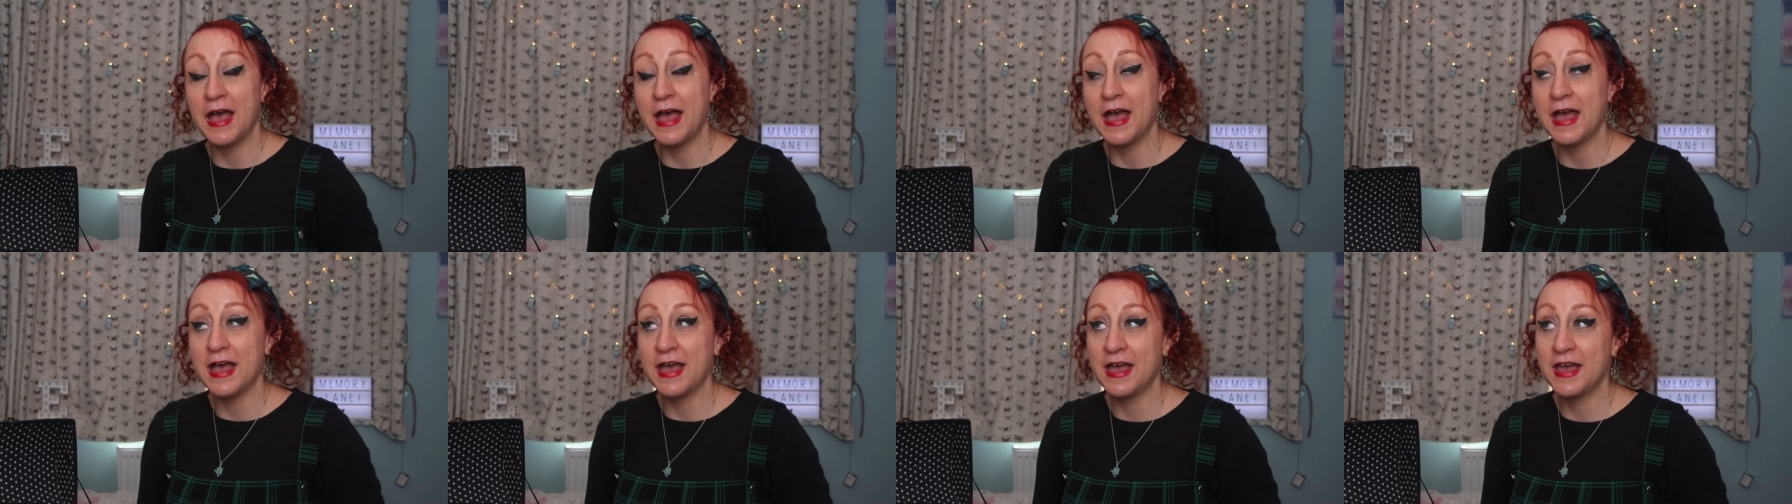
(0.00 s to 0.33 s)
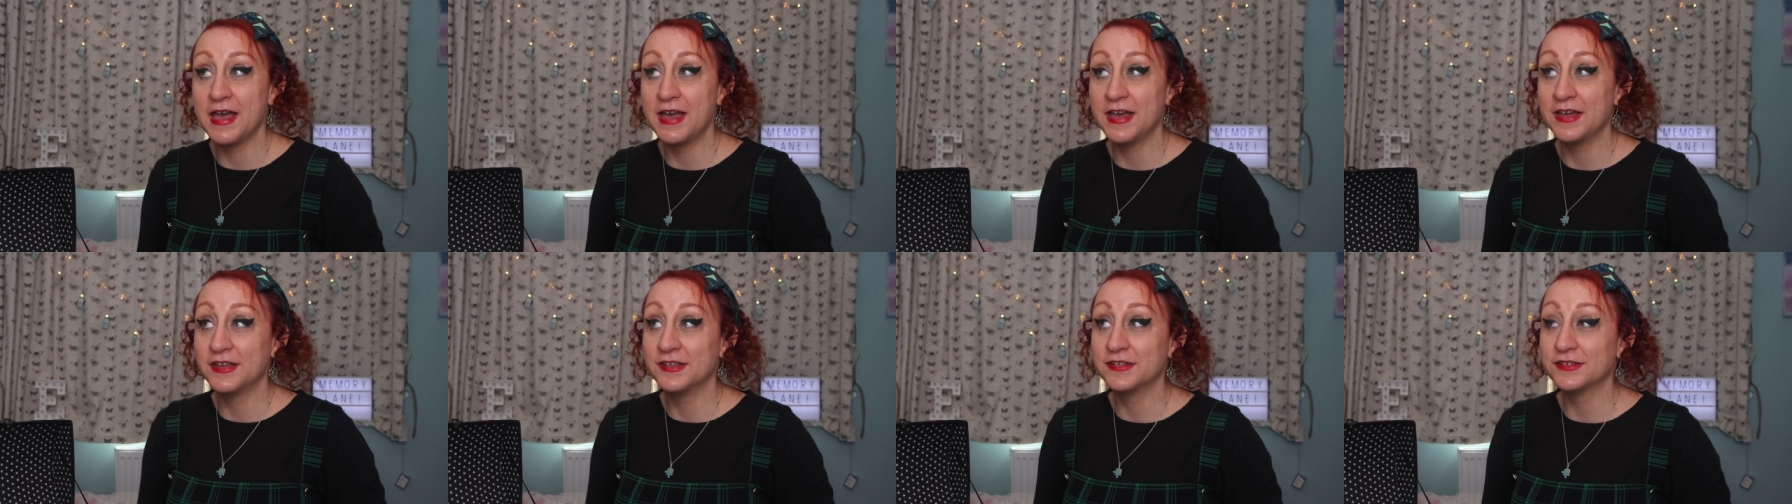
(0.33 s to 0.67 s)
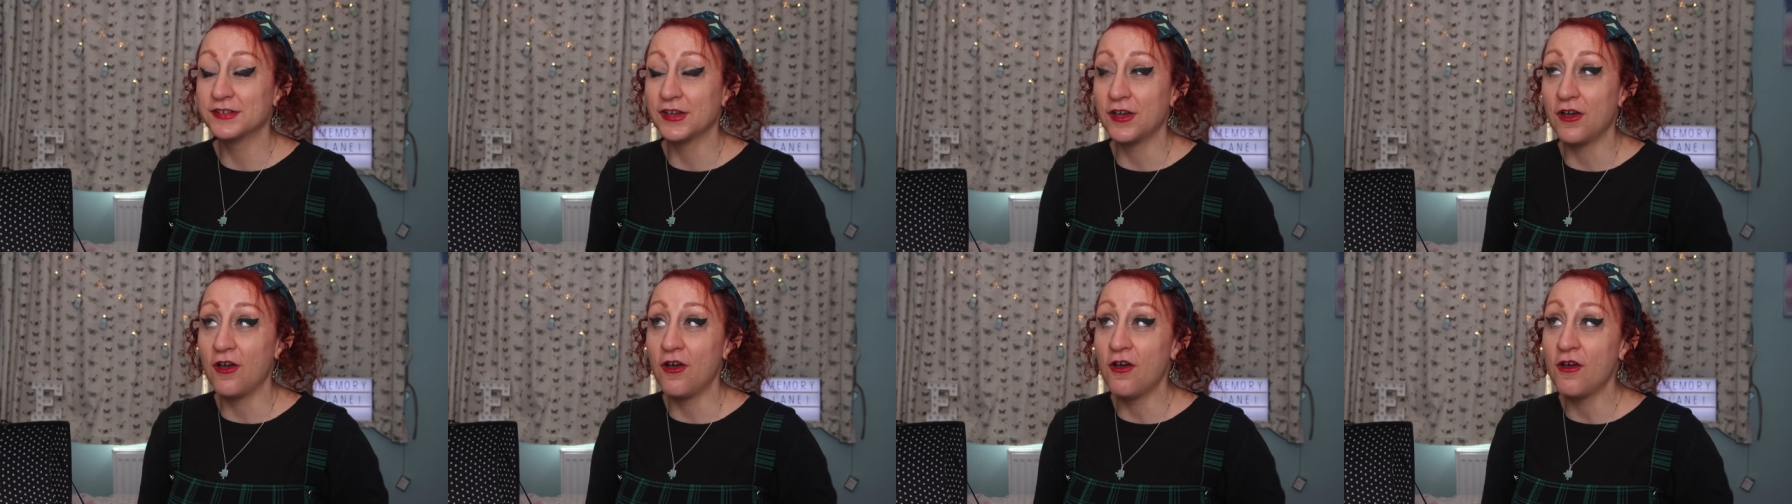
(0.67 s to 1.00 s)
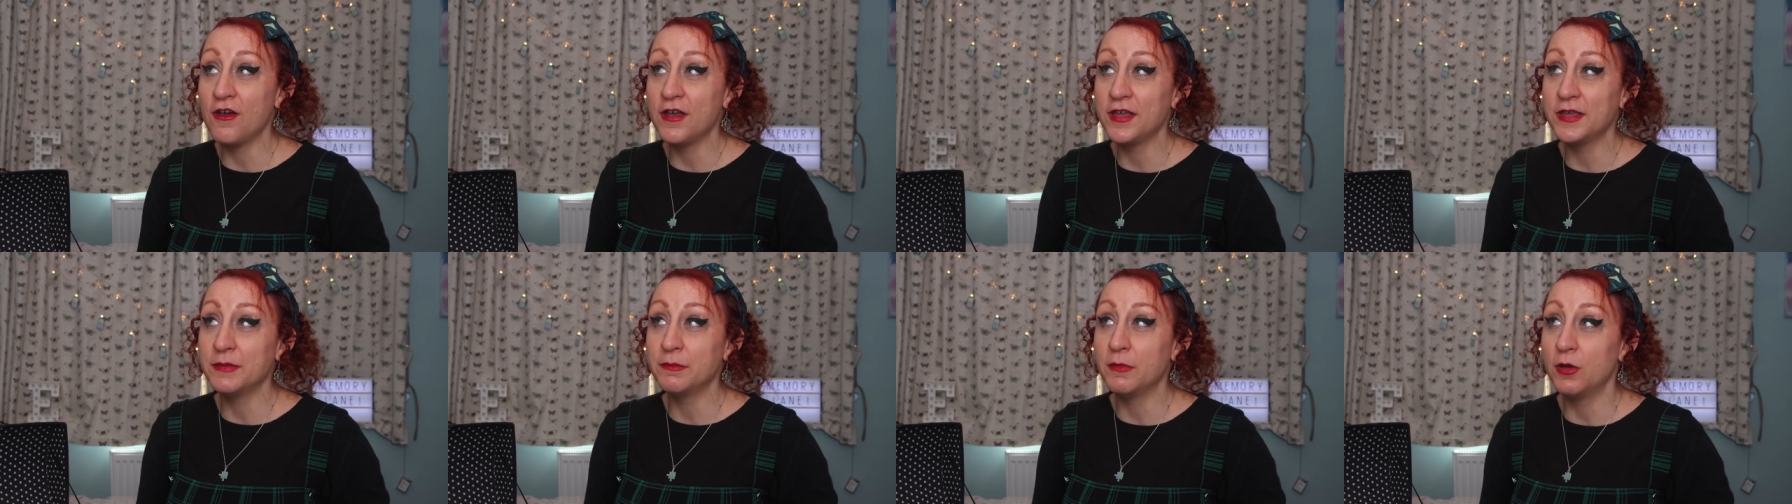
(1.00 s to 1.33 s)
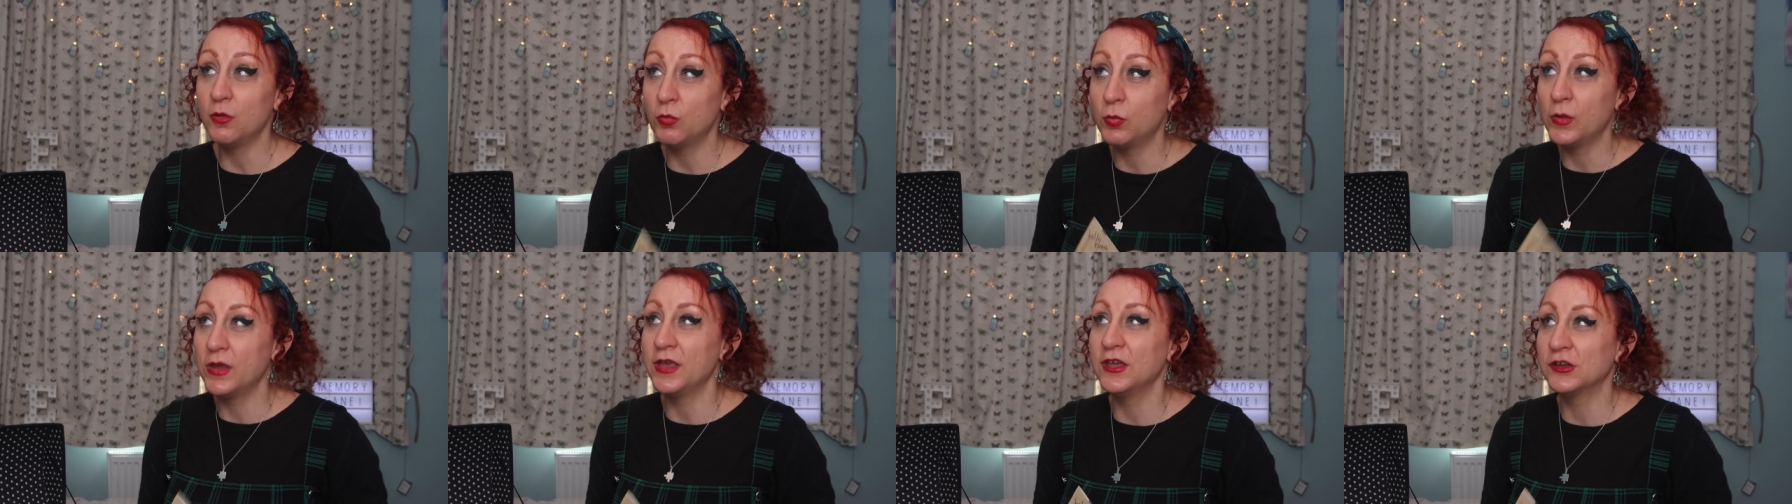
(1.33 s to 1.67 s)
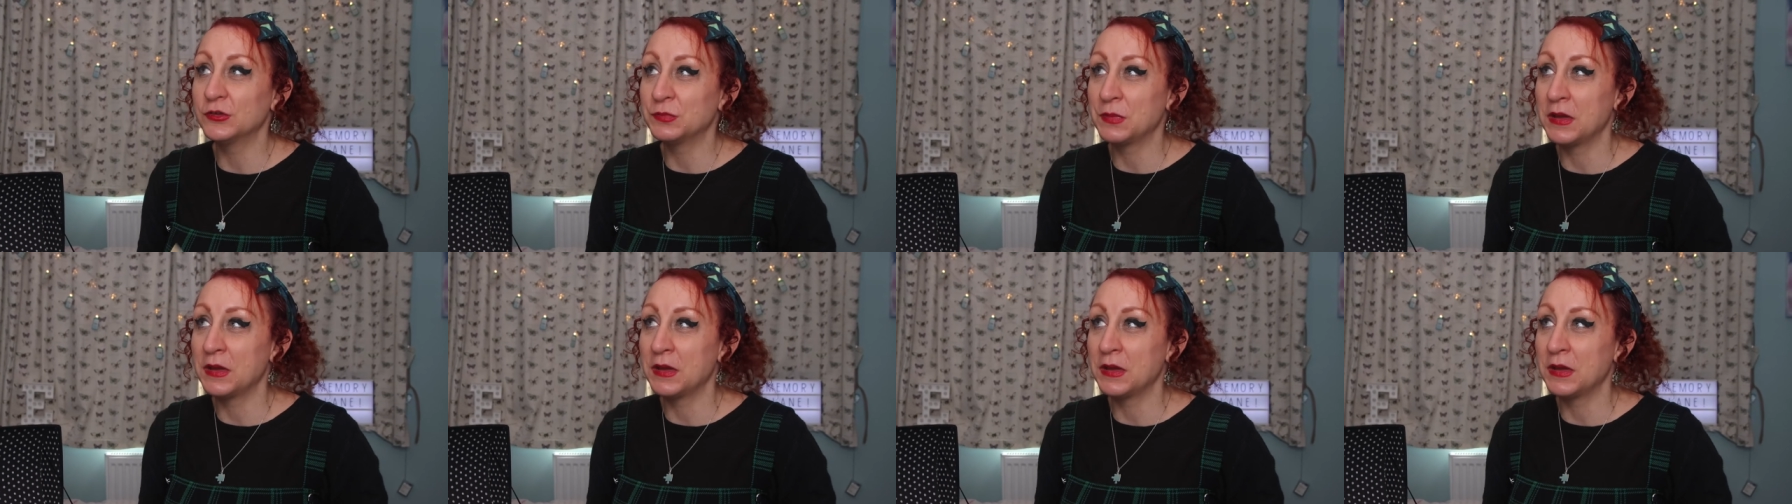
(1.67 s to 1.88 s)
and I'm a weird